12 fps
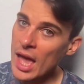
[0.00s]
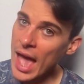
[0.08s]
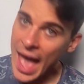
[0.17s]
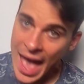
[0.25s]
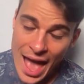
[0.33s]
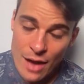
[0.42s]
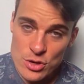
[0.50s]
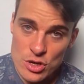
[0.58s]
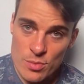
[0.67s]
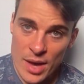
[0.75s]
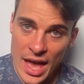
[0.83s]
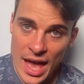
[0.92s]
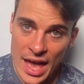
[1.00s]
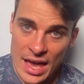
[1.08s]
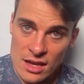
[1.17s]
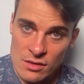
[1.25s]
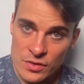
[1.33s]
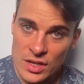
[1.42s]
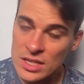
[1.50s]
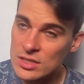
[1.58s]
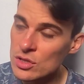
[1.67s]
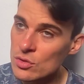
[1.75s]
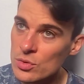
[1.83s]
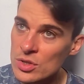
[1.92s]
How you behave is
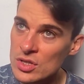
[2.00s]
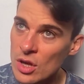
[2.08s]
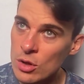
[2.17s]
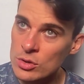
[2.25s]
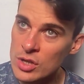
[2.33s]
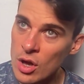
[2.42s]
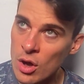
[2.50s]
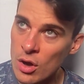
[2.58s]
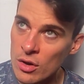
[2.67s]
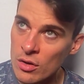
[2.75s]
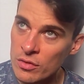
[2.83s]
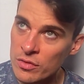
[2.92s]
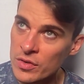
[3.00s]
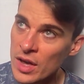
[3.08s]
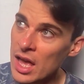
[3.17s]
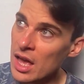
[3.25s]
the result of